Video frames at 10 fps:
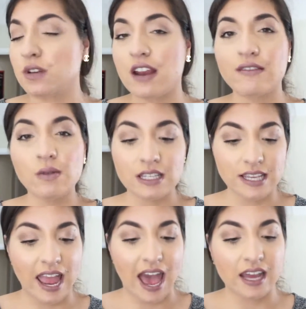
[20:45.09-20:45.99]
whatever ones
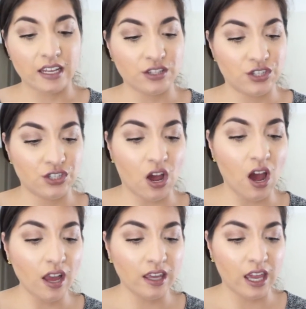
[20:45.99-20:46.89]
they had in stock.